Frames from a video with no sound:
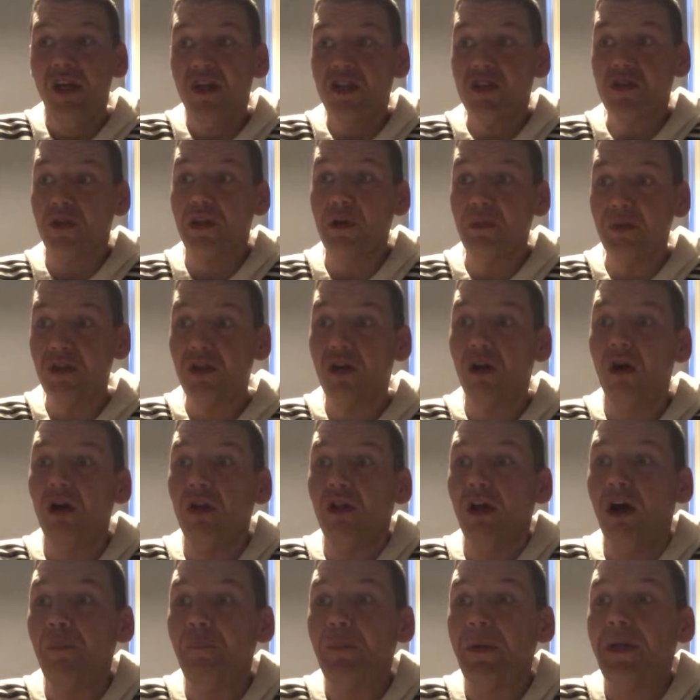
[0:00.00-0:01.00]
So they would
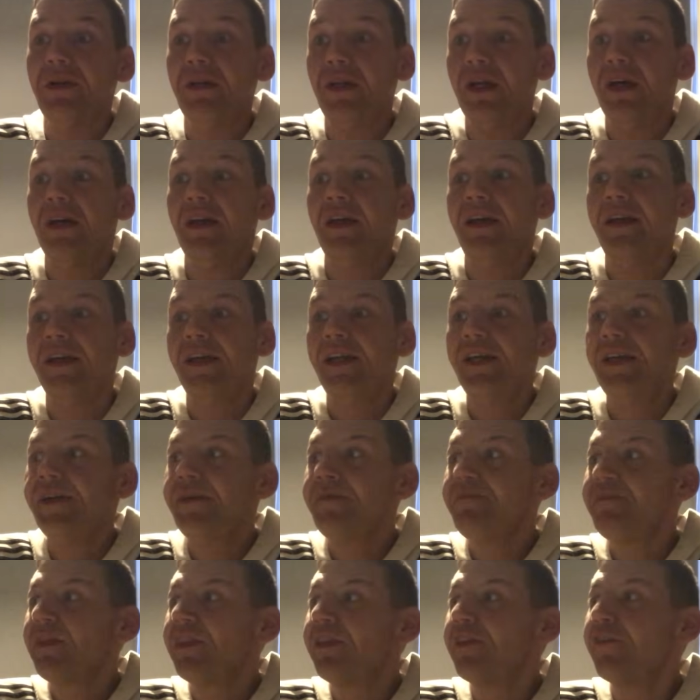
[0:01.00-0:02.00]
call up, and
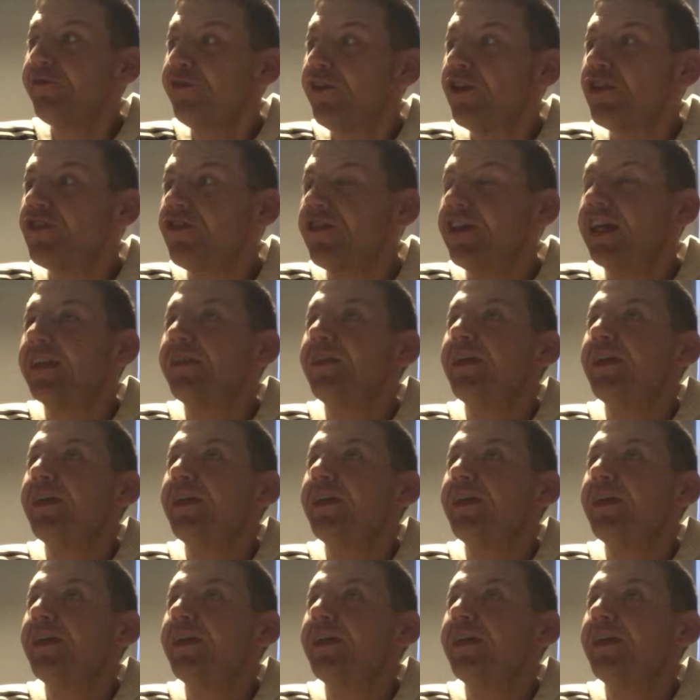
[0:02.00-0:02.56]
the first thing